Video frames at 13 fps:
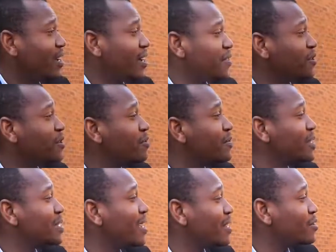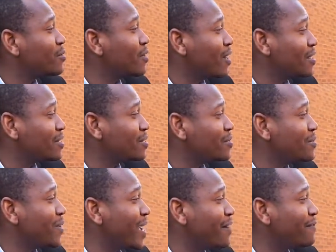uh, the Cubans are to us
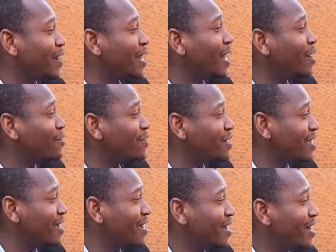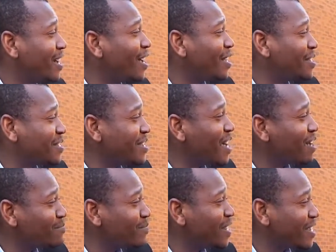to have allowed us
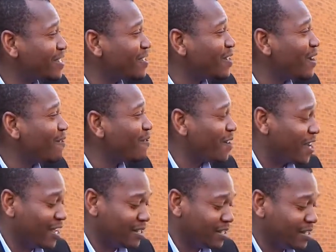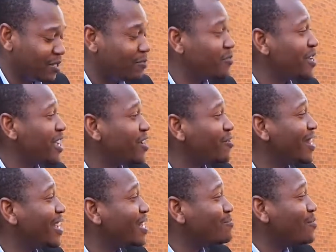young black South Africans to be
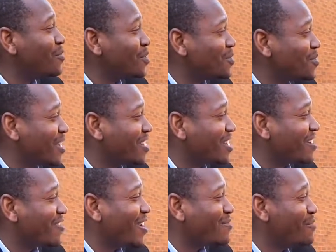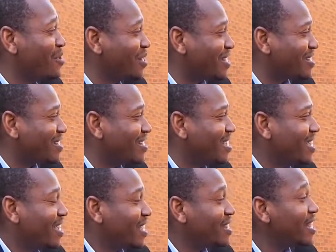actually exposed to such a great model
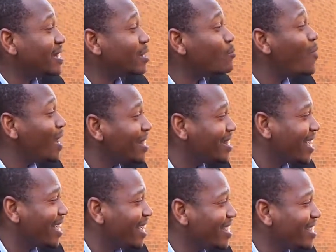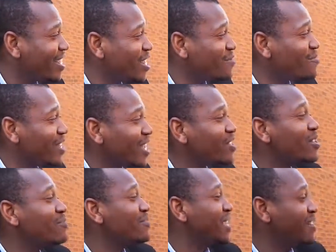that one day it will
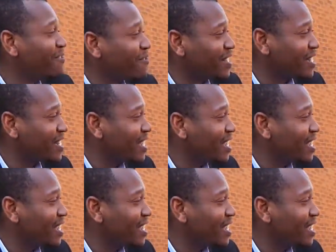actually benefit